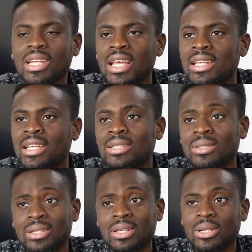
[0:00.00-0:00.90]
And
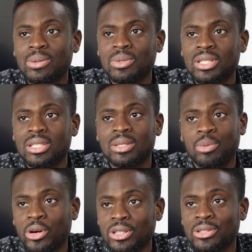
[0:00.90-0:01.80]
then we
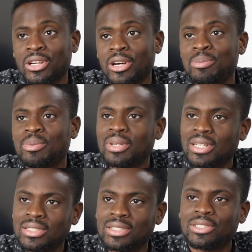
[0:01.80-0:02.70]
partnered up
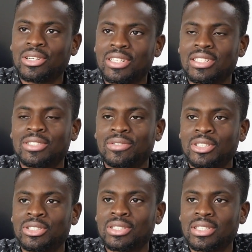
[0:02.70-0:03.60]
and started this
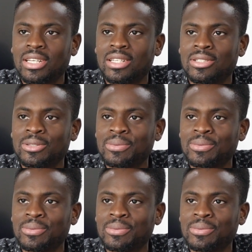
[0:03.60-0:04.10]
venture together.